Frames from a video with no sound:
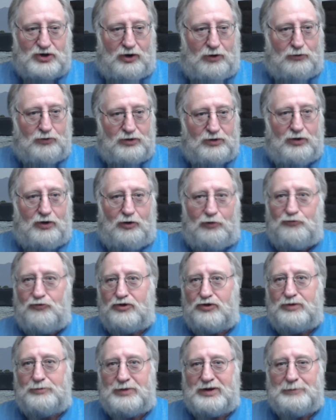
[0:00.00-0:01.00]
we'll
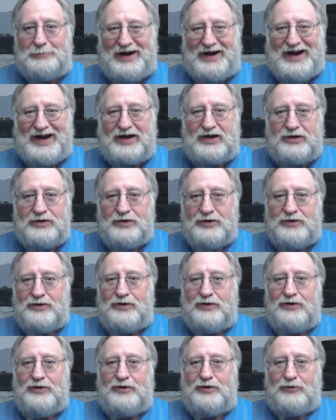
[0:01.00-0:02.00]
hopefully be back
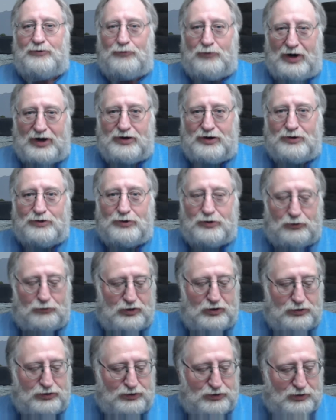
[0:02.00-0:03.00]
regular
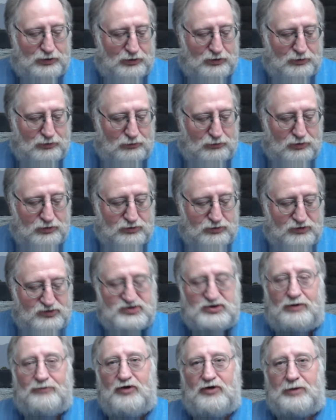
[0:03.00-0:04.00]
with the
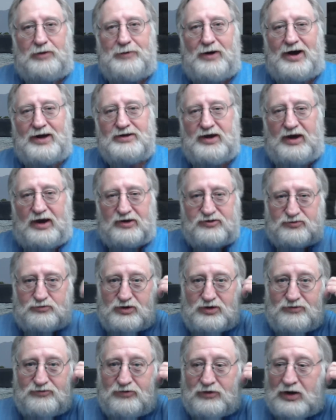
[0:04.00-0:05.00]
SubVet podcast.
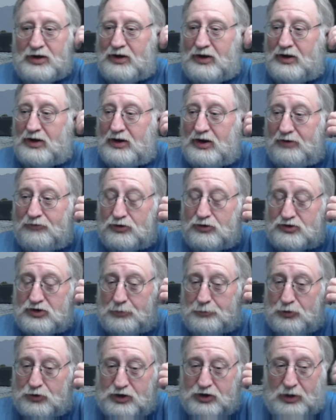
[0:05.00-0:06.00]
We've hooked up
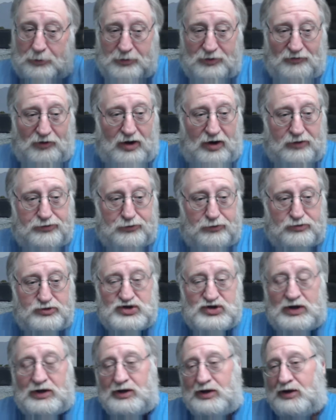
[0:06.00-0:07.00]
with a couple of authors.
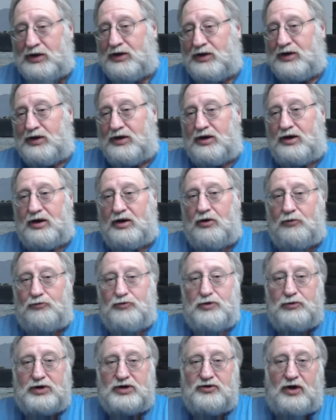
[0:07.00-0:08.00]

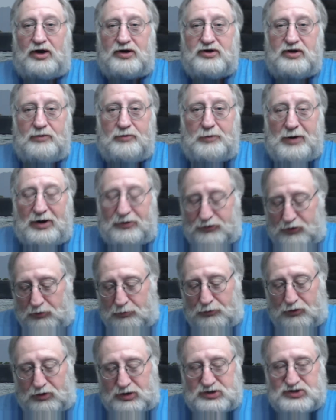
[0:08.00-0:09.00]
Hopefully we can talk to them about their
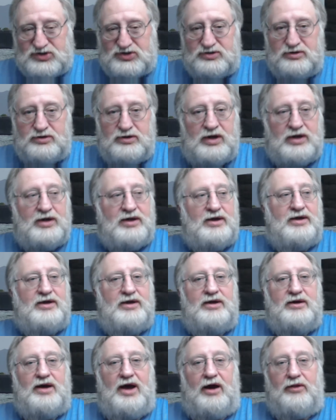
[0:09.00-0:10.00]
books and
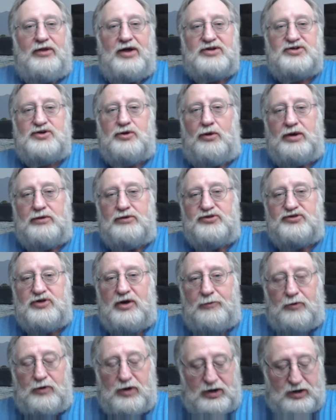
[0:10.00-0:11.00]
how that's going with
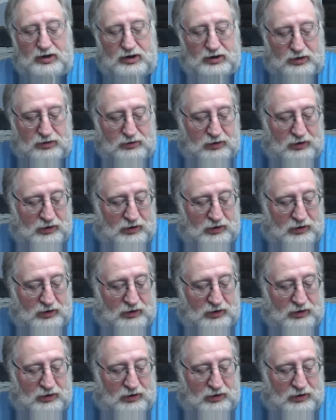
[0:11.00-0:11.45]
submarining and